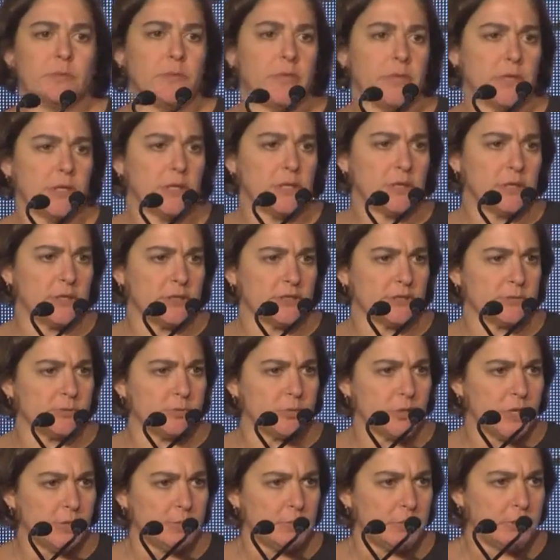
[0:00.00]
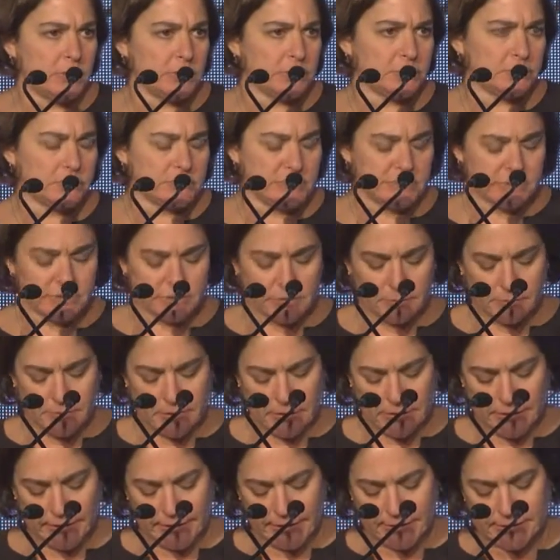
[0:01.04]
America's primary interests in the
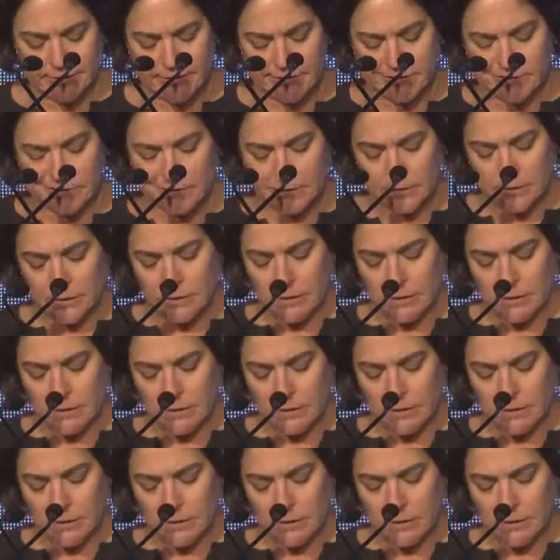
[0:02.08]
Middle East.